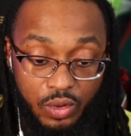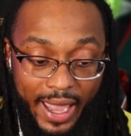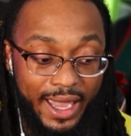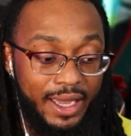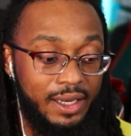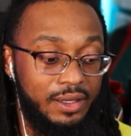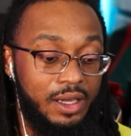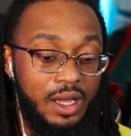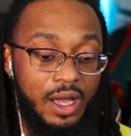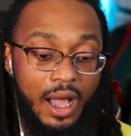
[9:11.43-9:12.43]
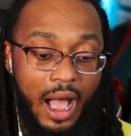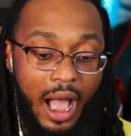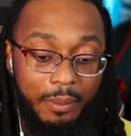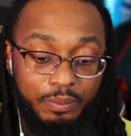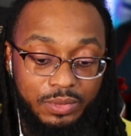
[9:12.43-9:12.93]
And
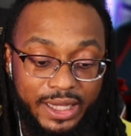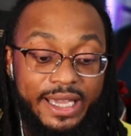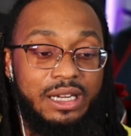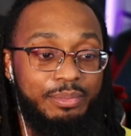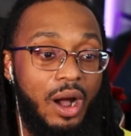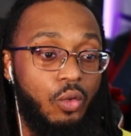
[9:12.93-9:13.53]
I'm thinking about